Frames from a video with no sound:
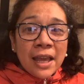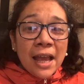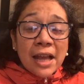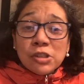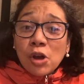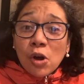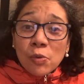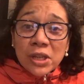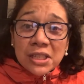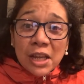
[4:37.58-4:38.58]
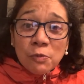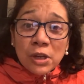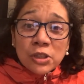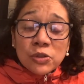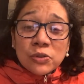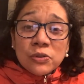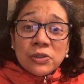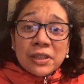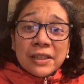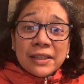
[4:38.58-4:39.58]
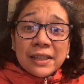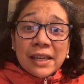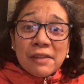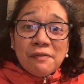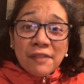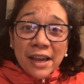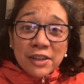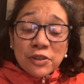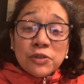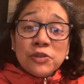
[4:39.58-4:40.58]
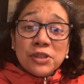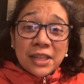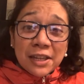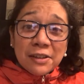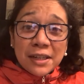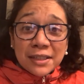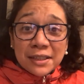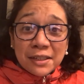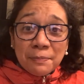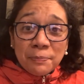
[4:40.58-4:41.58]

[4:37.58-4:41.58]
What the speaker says: As always, I want to invite you to stay connected.